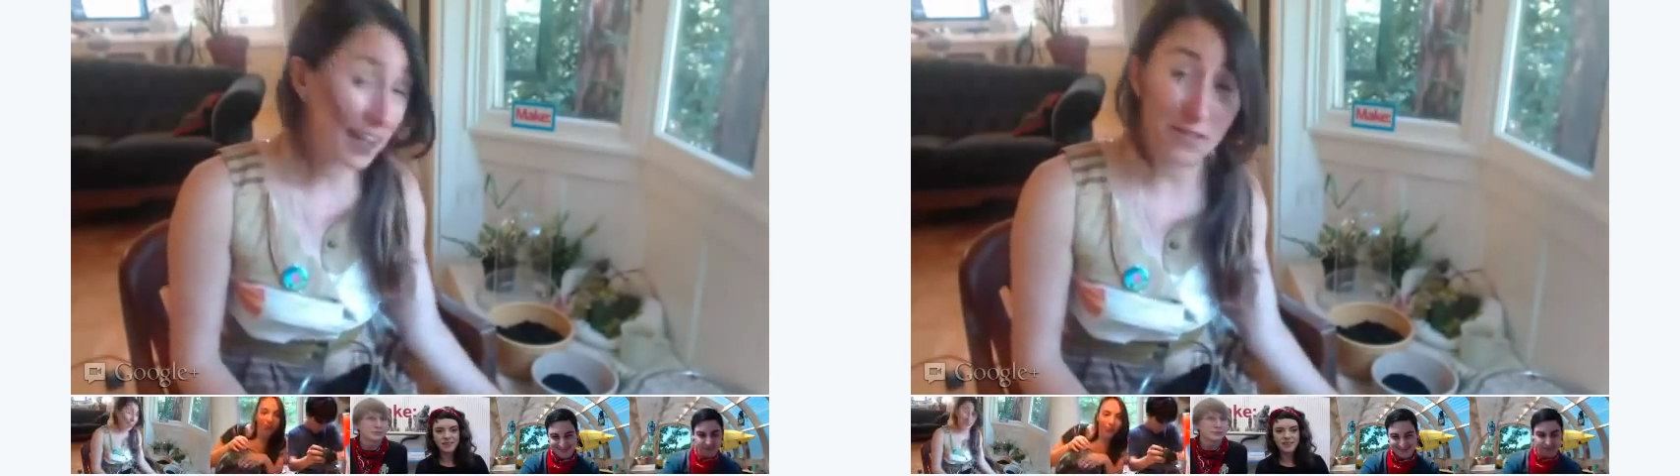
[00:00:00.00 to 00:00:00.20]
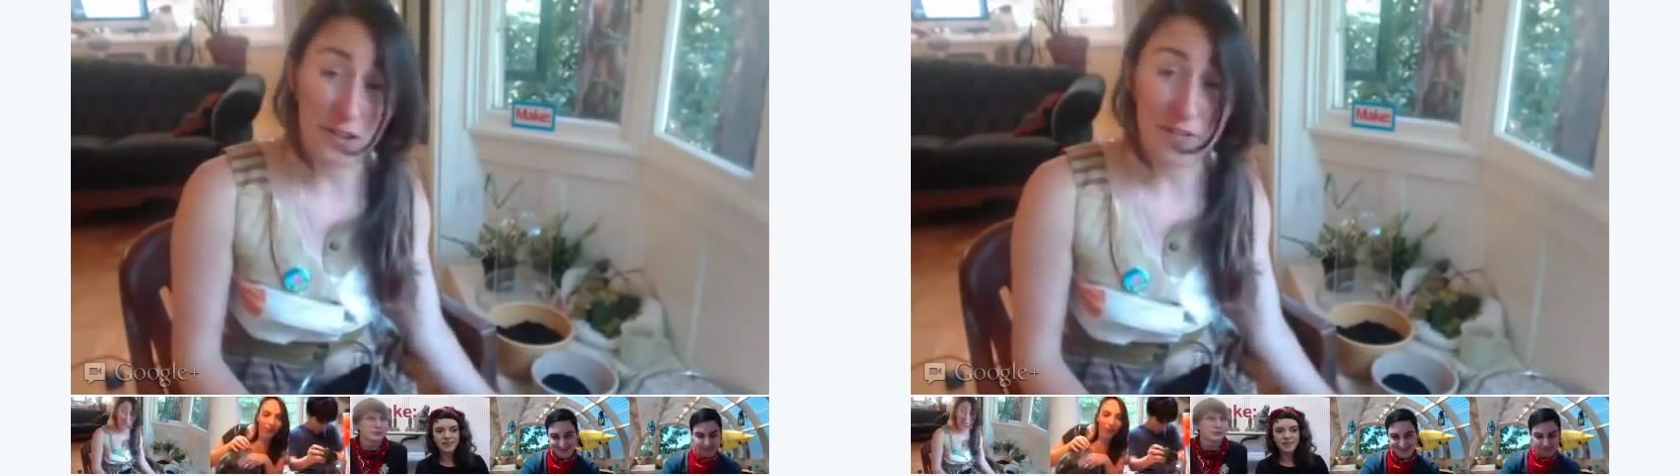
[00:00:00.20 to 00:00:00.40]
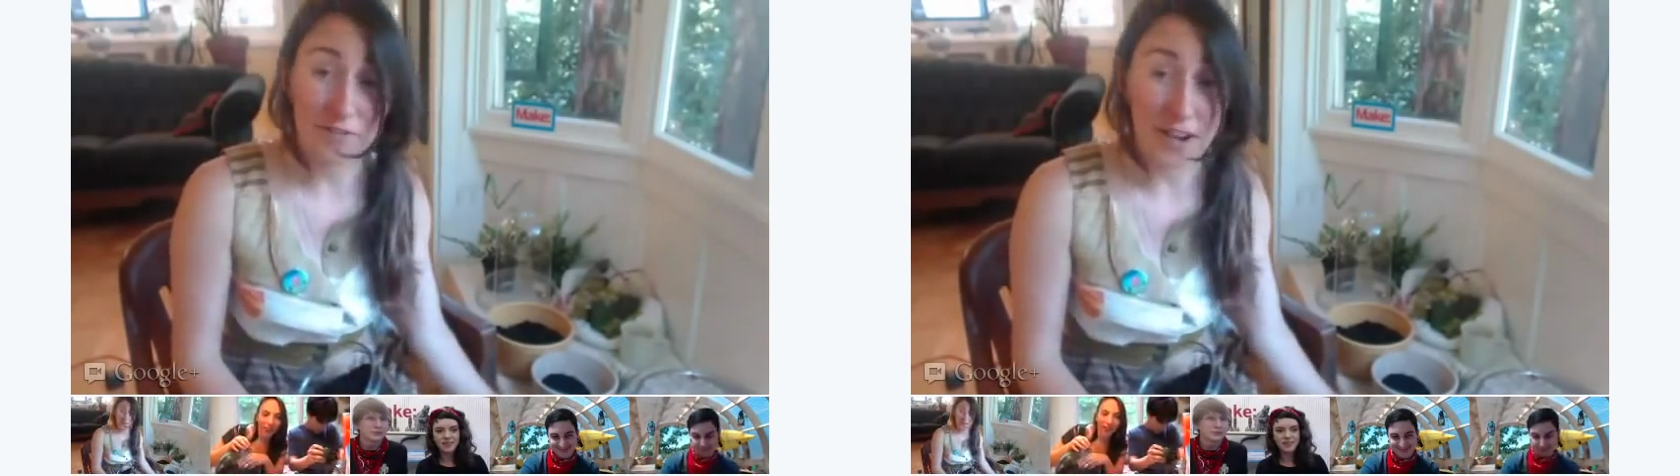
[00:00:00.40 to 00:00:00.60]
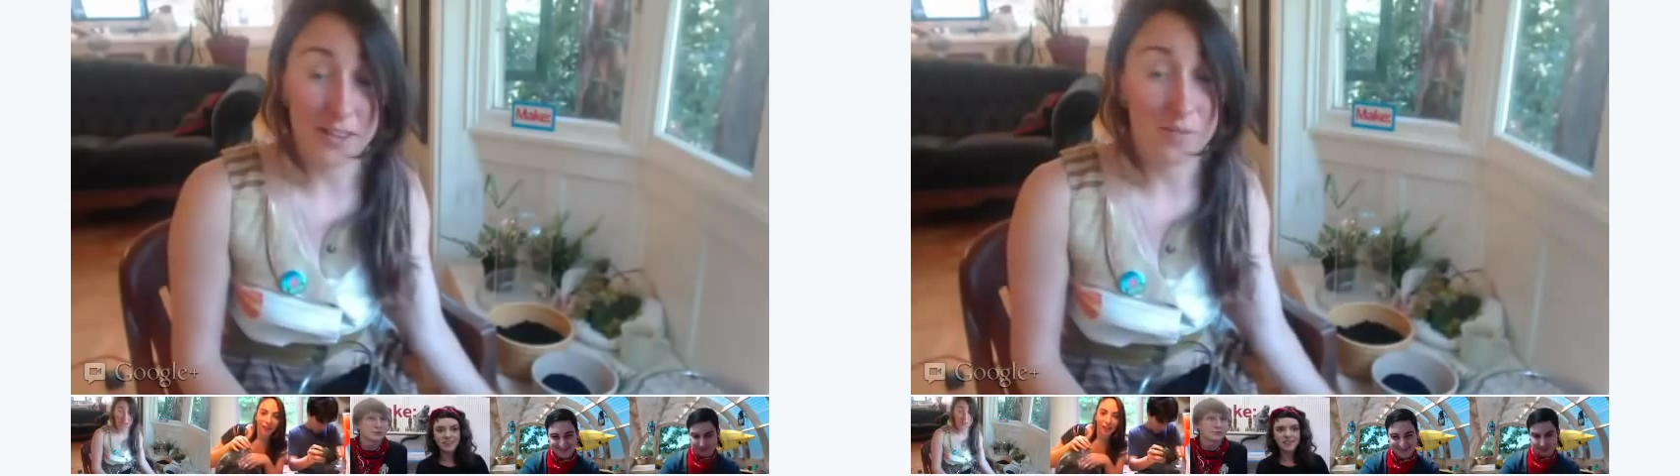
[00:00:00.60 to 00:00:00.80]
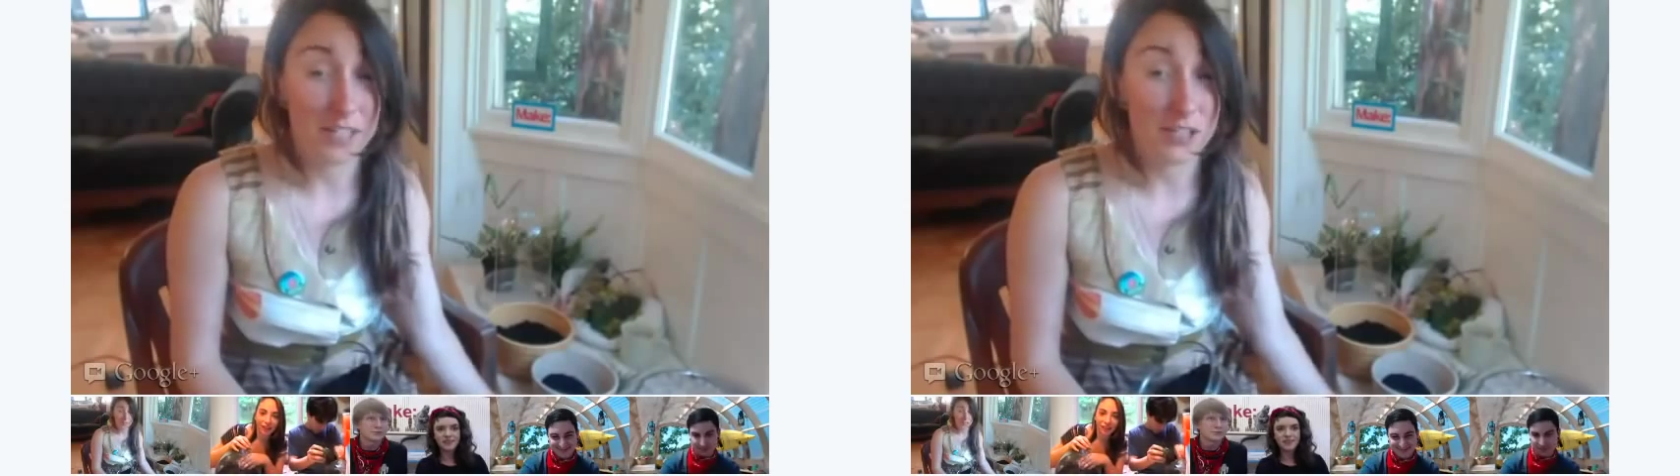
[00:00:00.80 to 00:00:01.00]
if you can
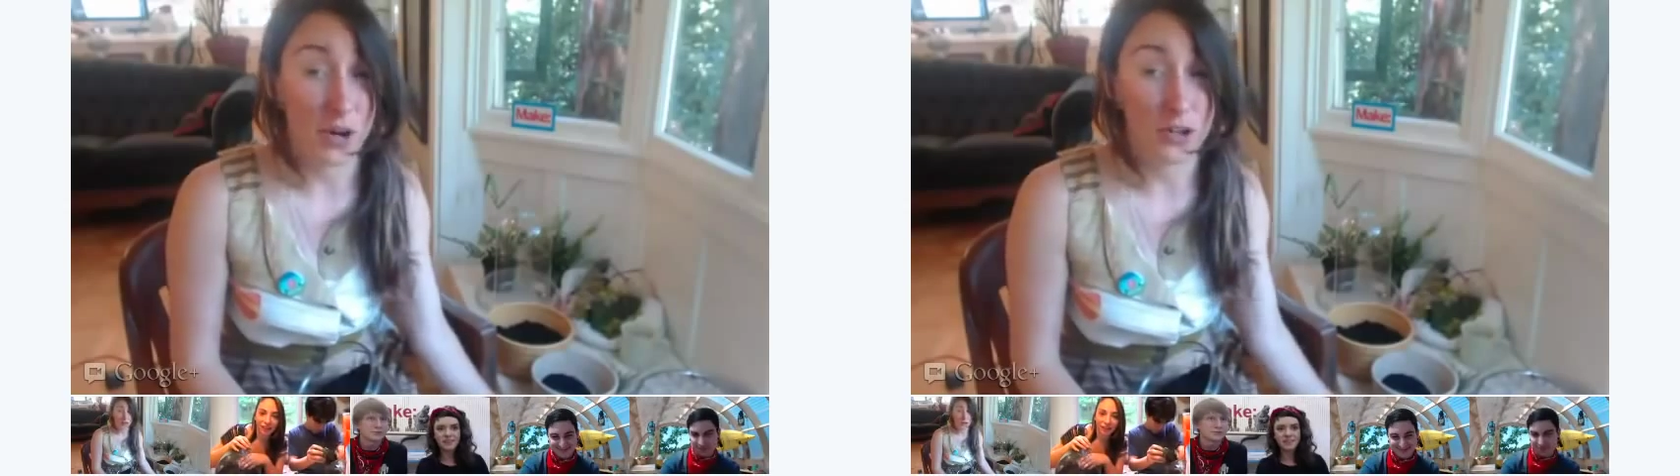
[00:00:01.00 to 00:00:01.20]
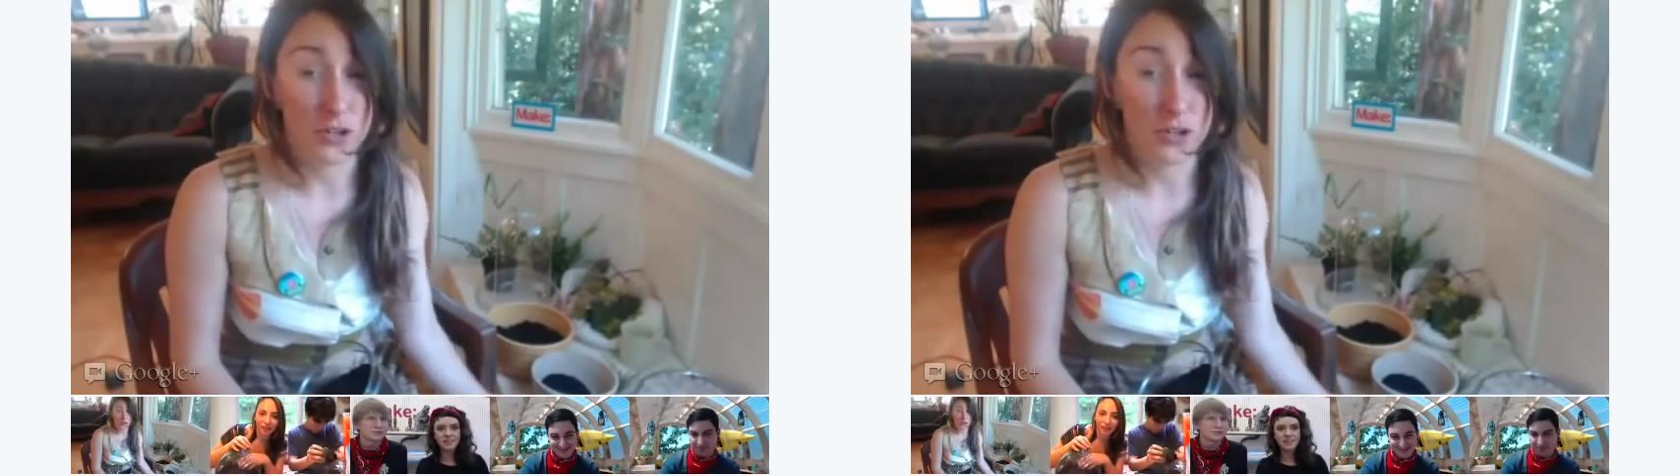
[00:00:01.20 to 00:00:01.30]
find them, these are